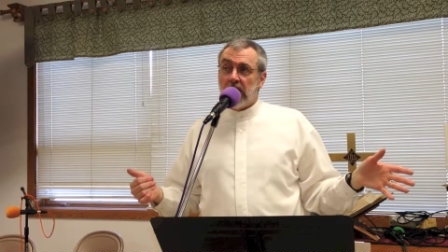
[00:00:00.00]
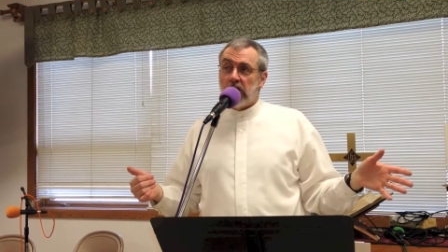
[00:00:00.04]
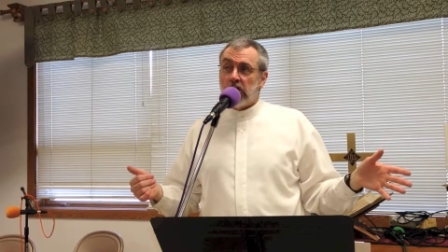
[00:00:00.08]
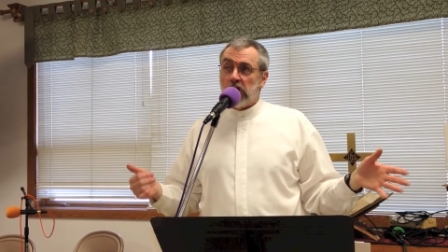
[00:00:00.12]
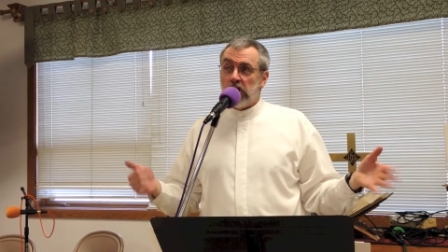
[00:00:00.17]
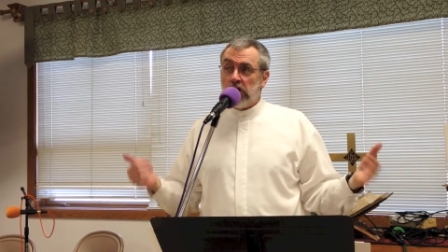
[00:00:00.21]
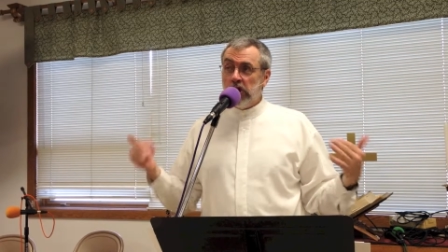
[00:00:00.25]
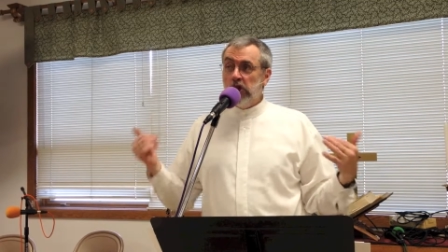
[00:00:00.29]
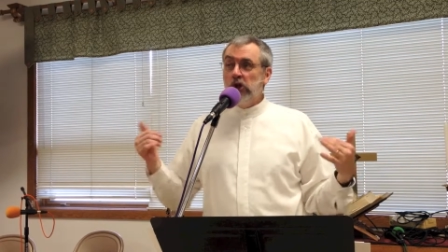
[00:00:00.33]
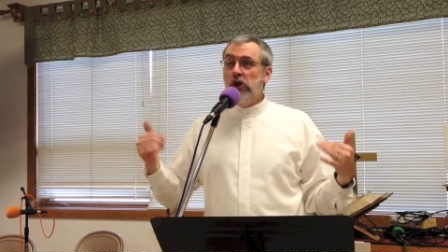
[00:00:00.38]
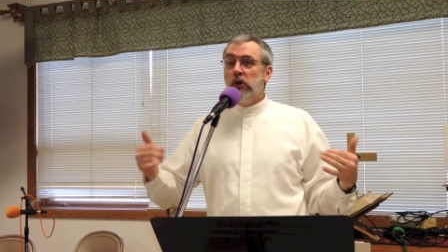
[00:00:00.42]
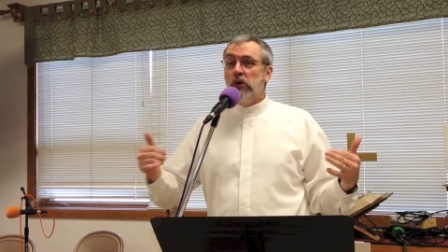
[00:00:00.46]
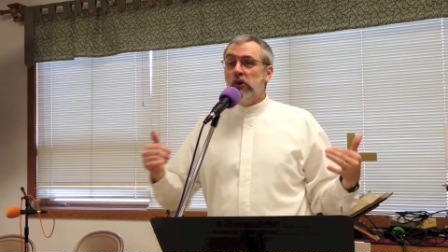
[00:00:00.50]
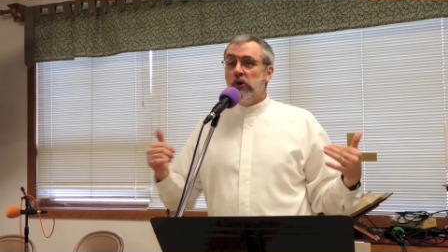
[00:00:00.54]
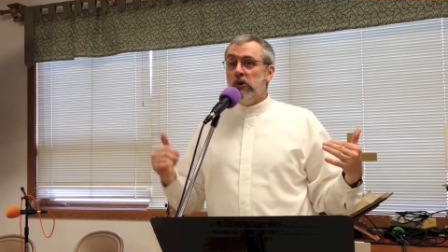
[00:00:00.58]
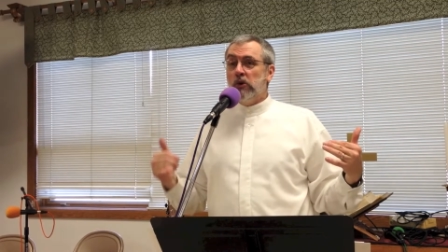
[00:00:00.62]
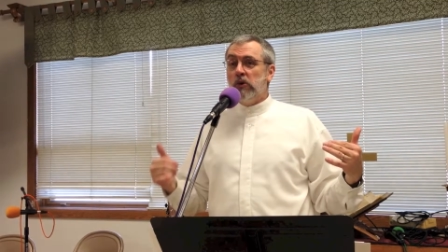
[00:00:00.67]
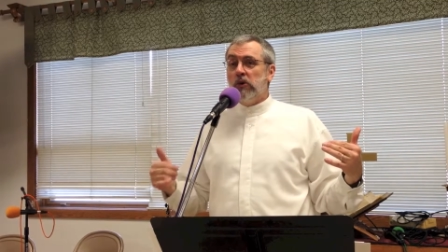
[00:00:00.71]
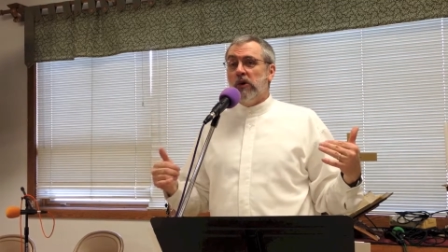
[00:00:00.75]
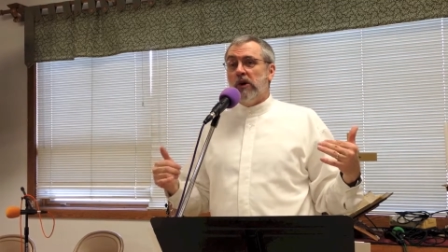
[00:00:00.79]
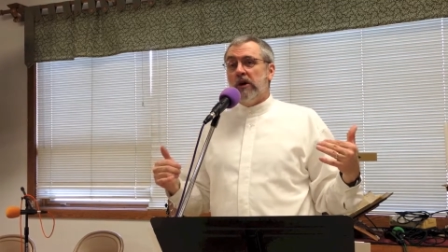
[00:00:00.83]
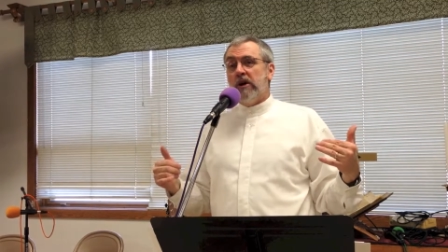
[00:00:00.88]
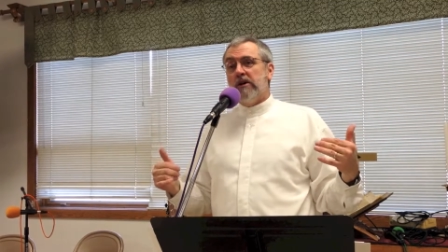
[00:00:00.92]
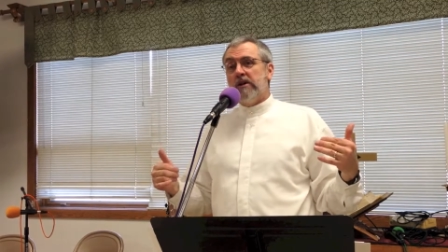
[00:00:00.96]

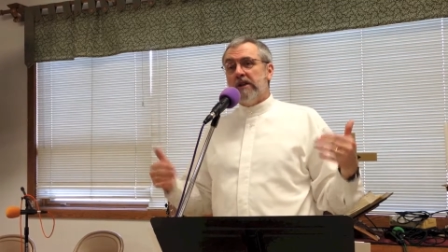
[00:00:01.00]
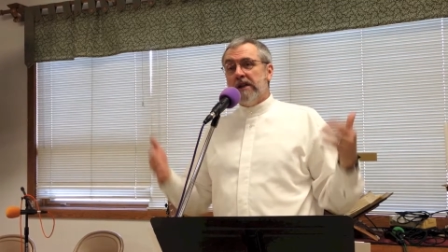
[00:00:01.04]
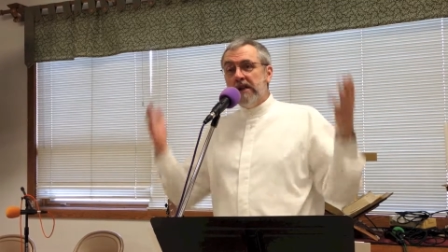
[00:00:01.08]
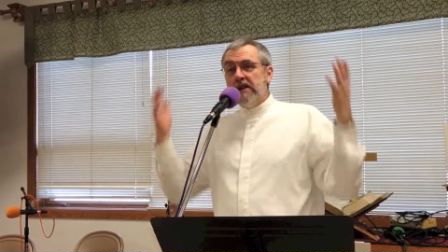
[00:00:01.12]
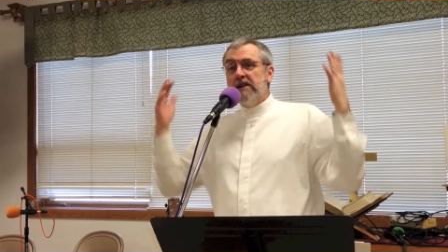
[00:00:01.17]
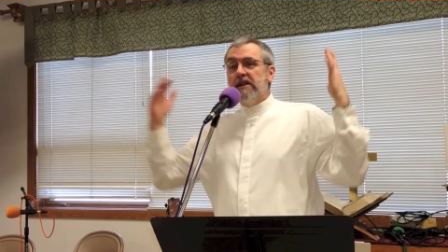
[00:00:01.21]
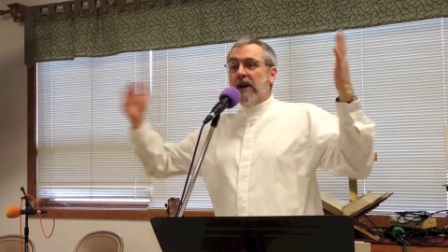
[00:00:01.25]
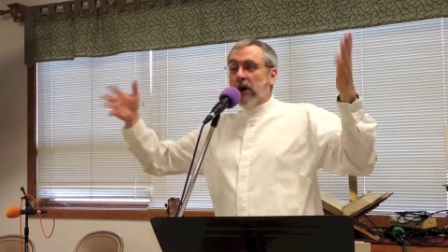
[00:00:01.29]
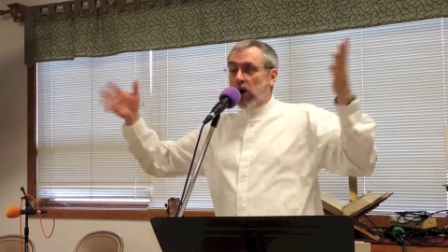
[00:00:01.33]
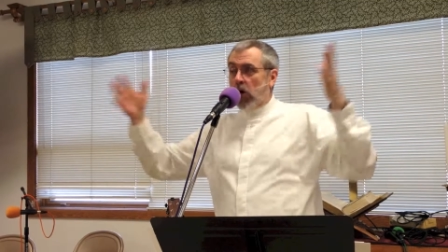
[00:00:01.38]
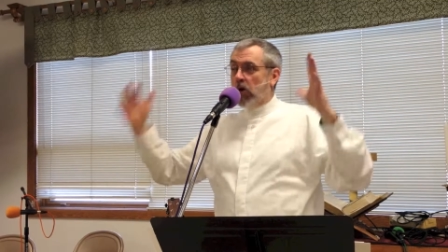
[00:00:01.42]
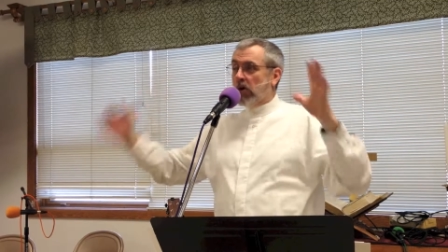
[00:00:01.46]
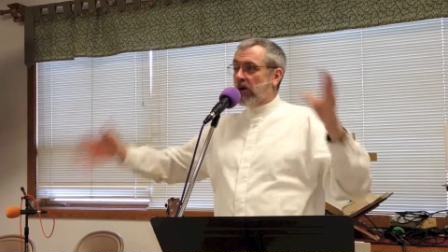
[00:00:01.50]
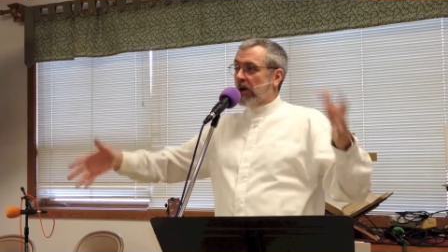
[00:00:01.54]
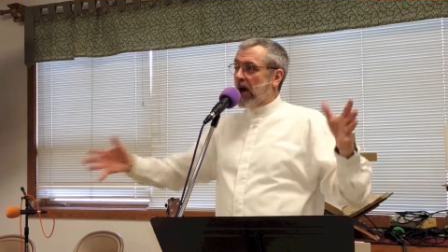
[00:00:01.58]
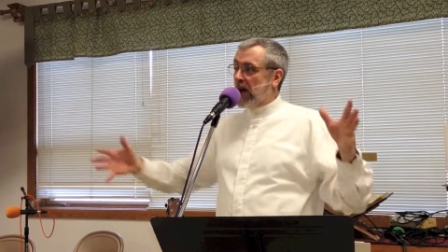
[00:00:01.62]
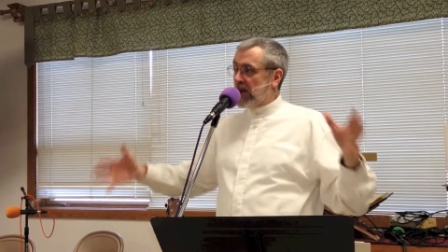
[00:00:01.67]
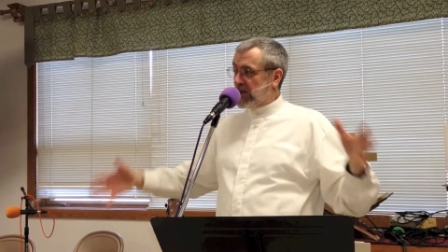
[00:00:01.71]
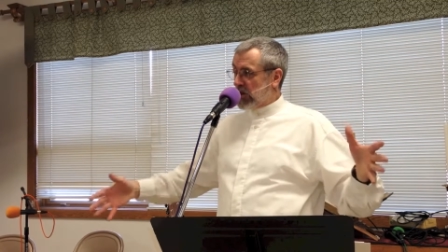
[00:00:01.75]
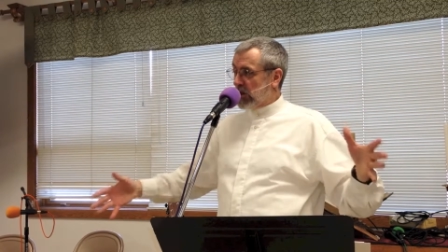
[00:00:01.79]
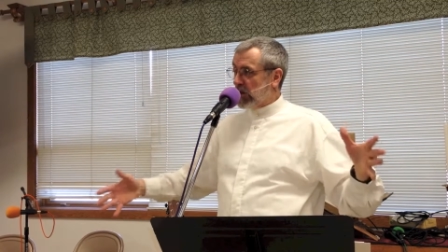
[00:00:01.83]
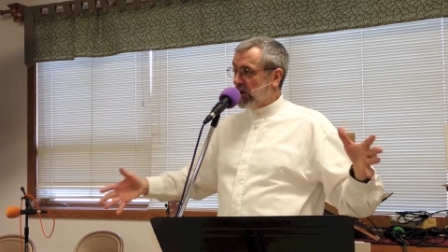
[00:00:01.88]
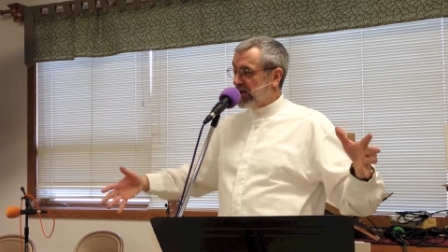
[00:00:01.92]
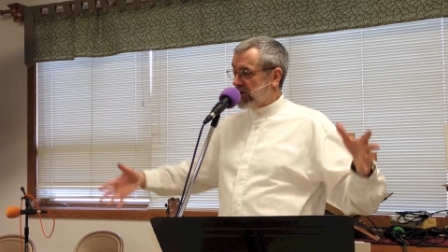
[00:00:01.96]
you need to hold
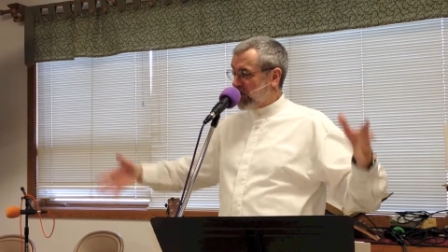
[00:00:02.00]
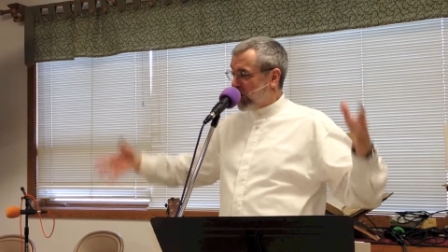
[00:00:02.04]
on to it